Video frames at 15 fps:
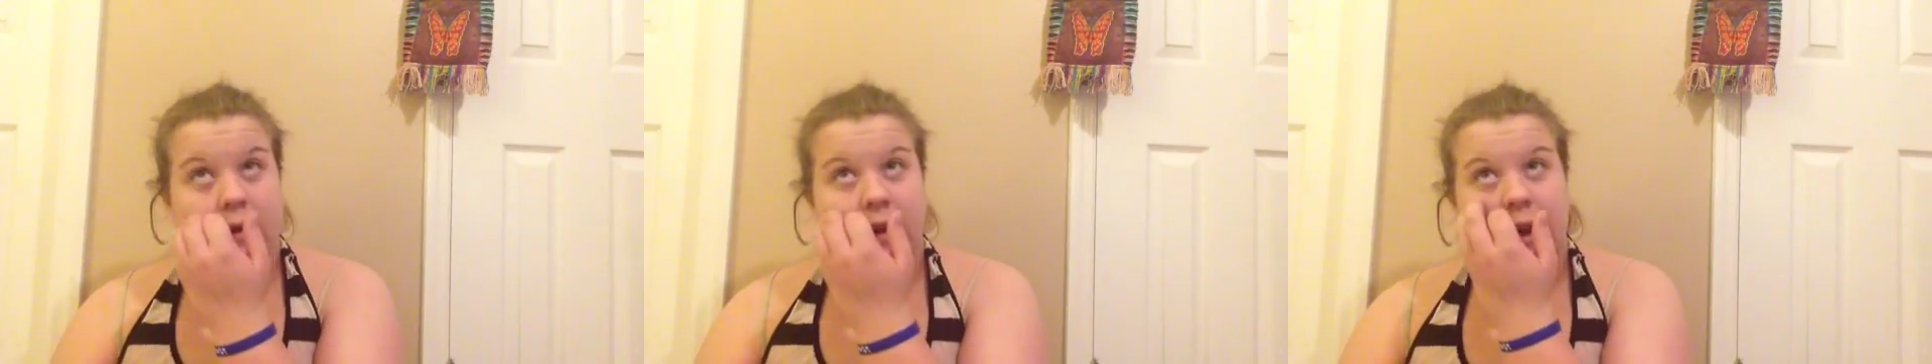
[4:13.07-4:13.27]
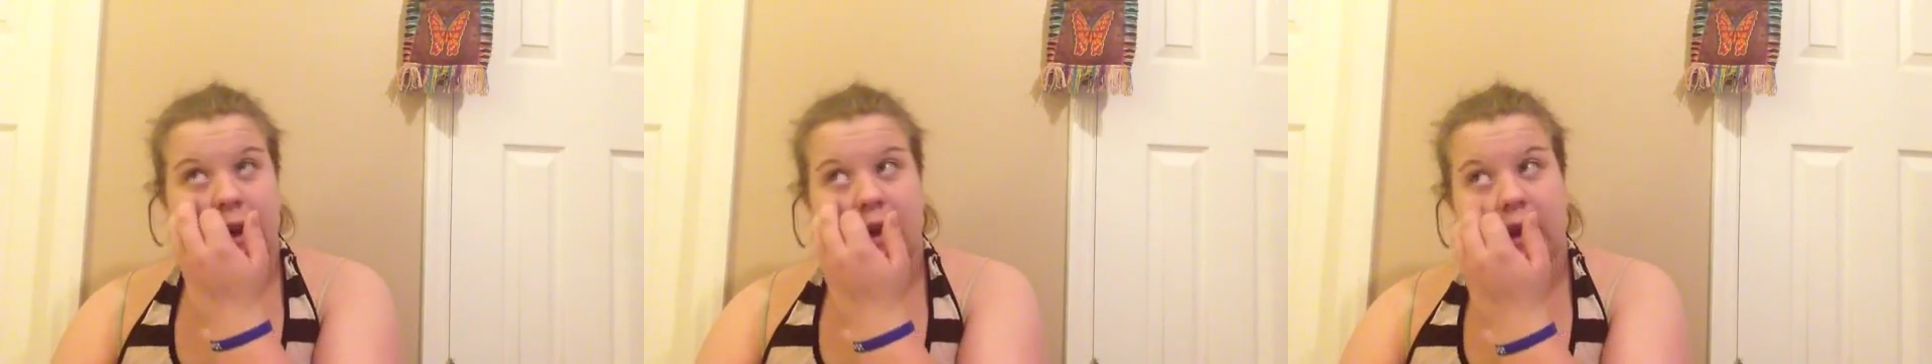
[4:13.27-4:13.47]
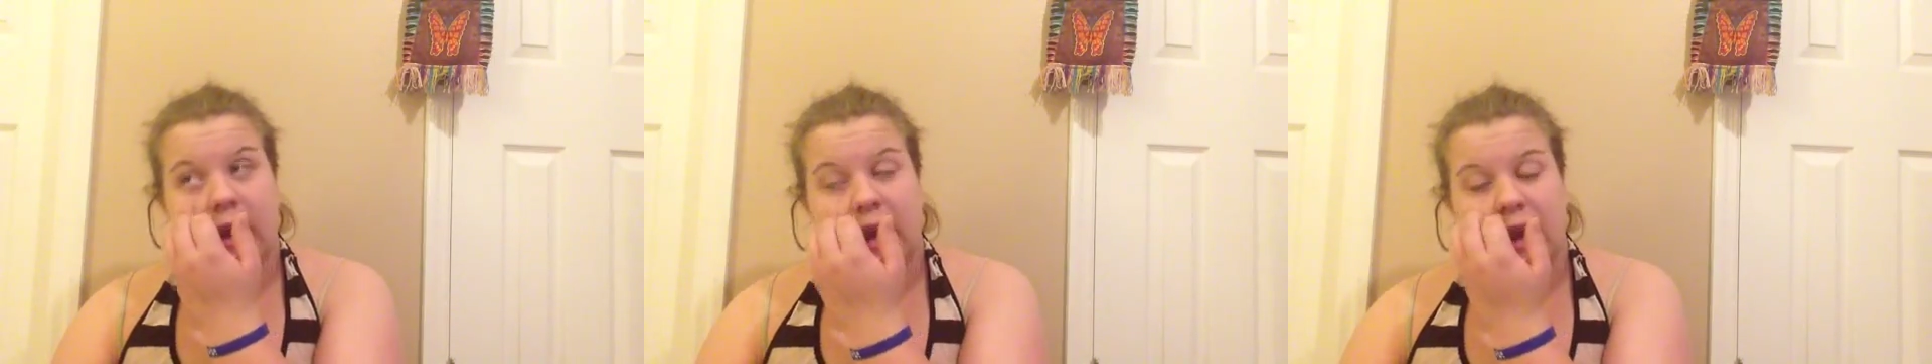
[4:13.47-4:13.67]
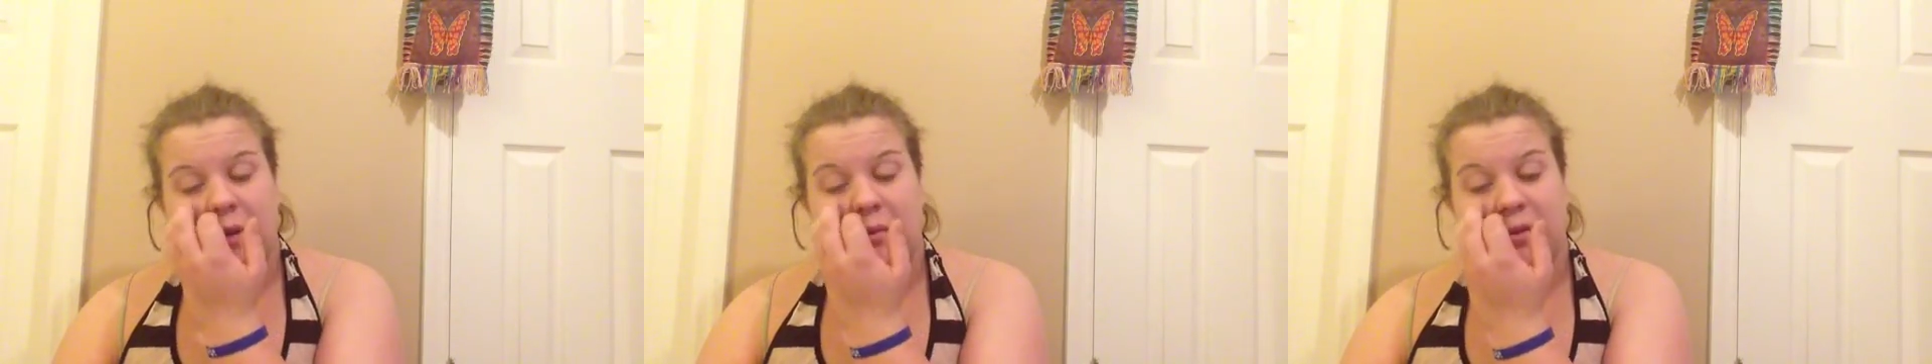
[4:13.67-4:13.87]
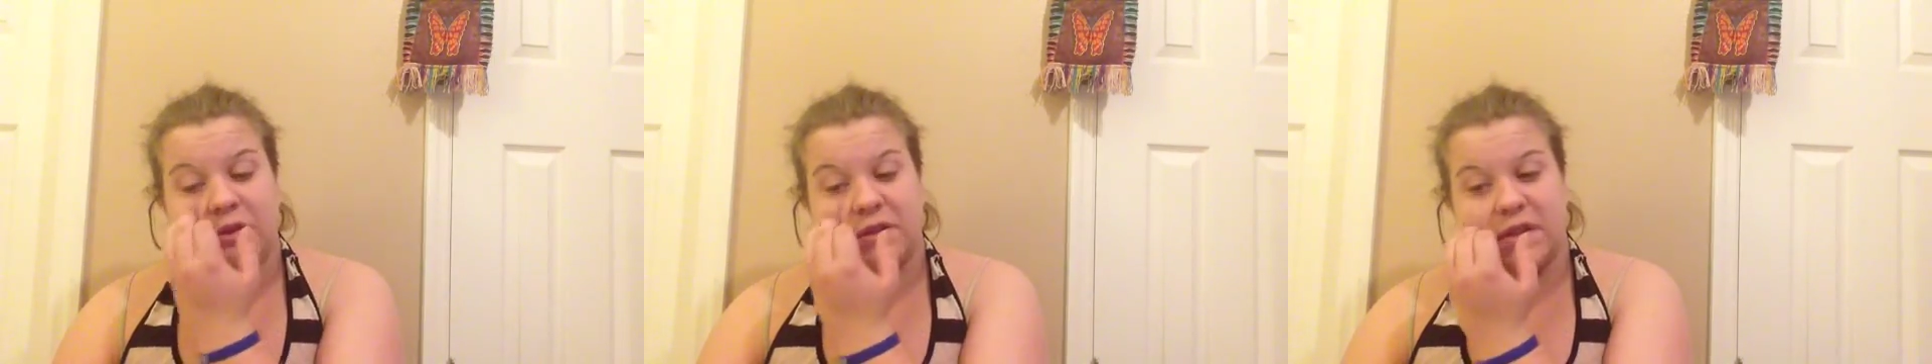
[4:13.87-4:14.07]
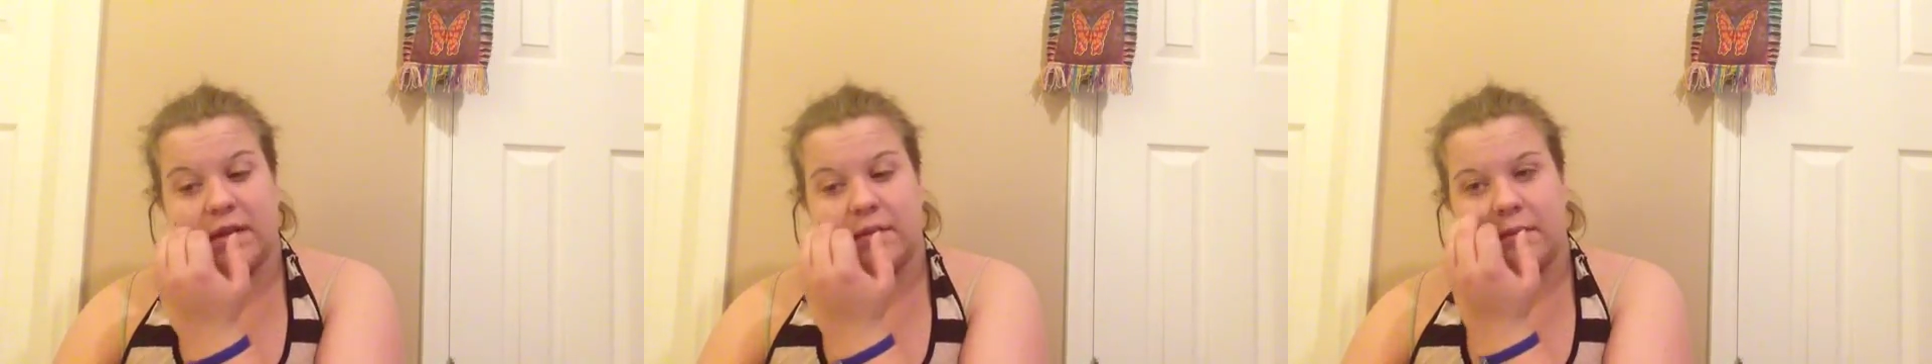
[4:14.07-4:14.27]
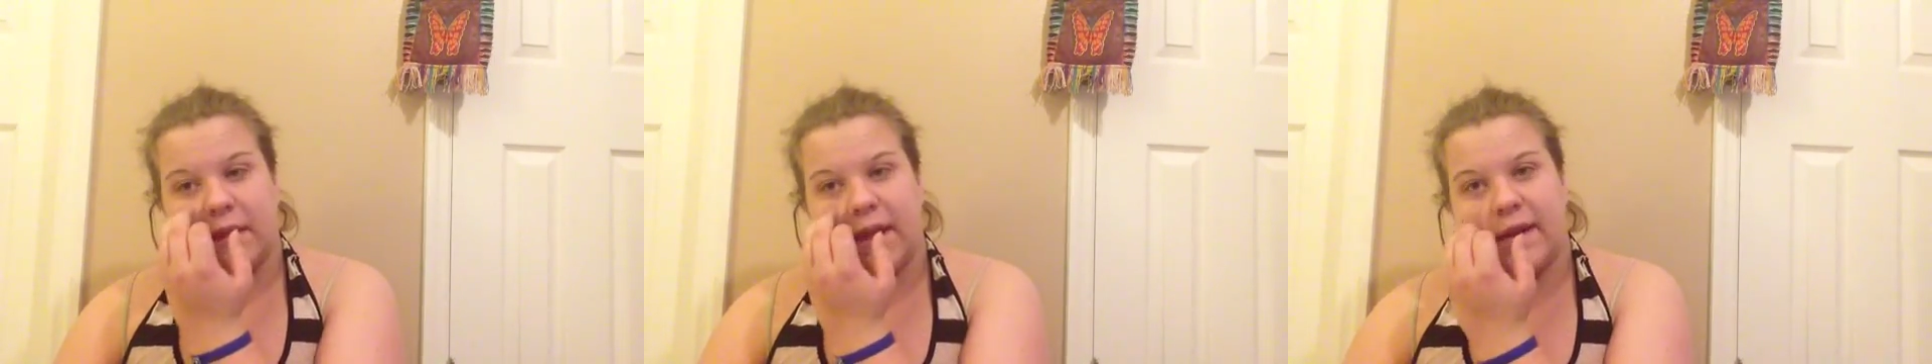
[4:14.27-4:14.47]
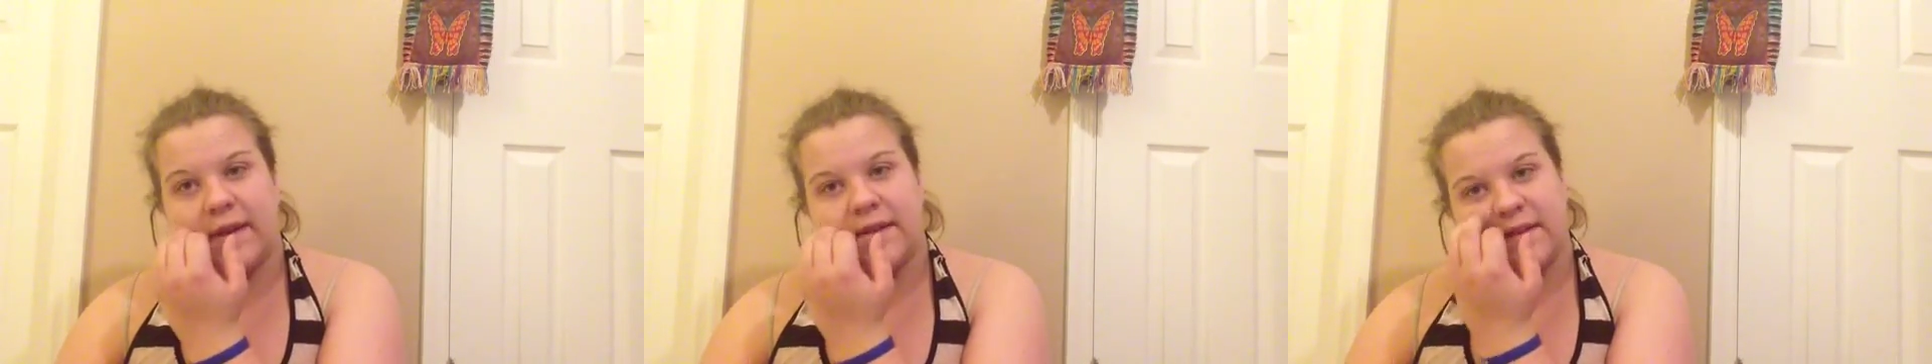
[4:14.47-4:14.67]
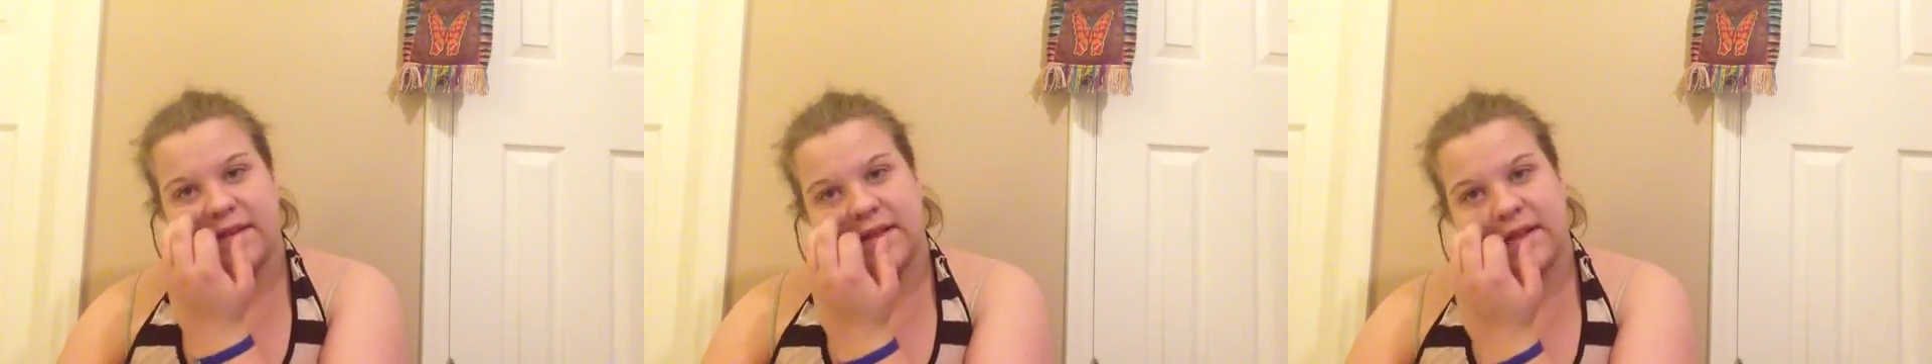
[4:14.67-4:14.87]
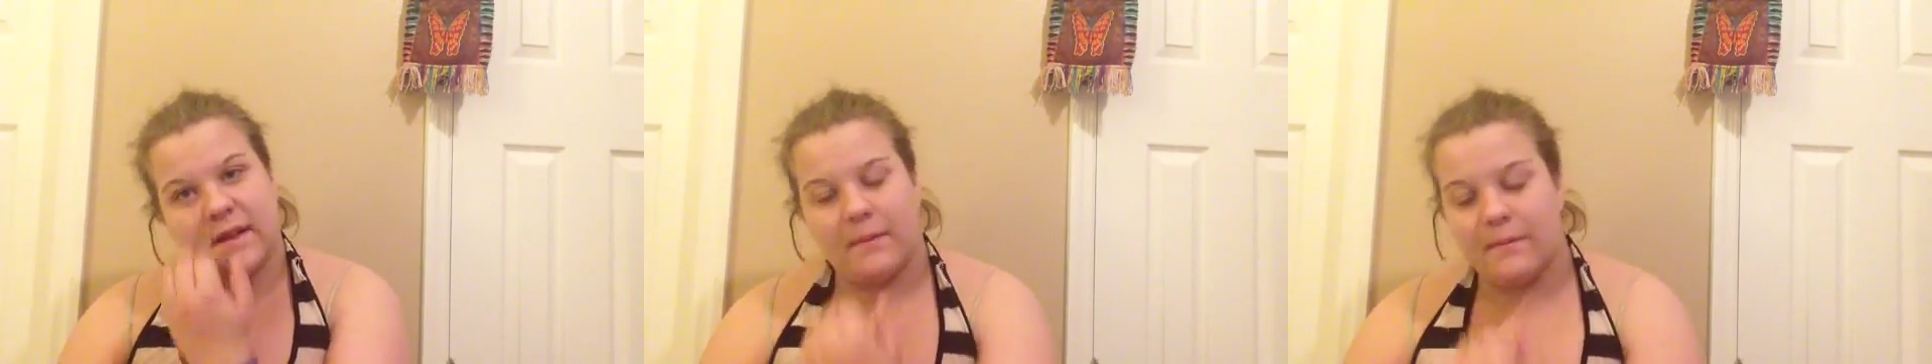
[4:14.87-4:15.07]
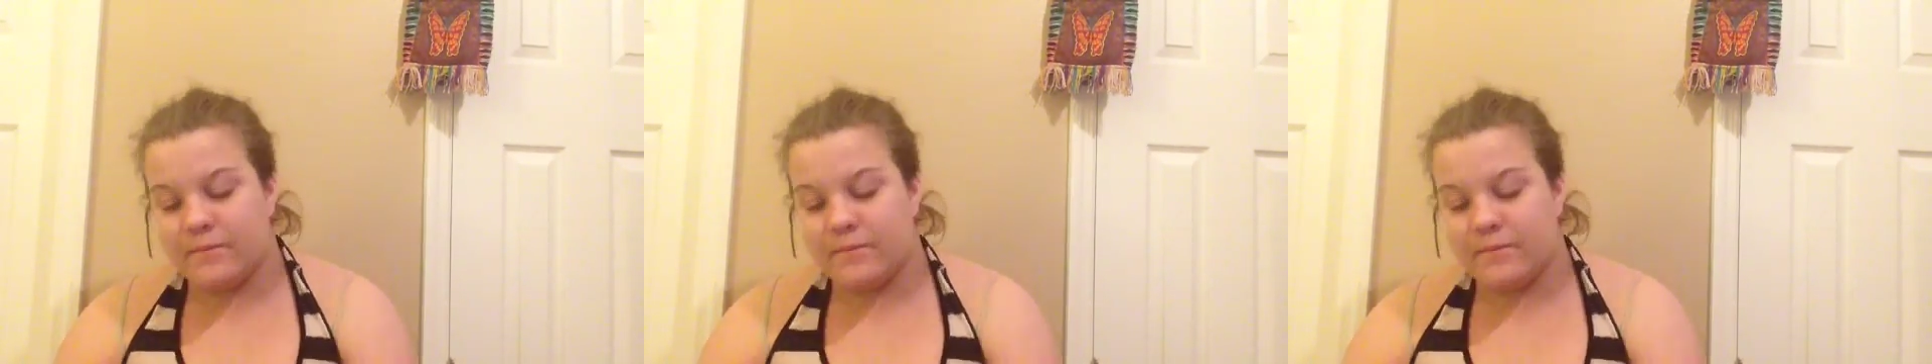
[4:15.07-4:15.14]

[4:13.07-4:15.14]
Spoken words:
and animals and plants.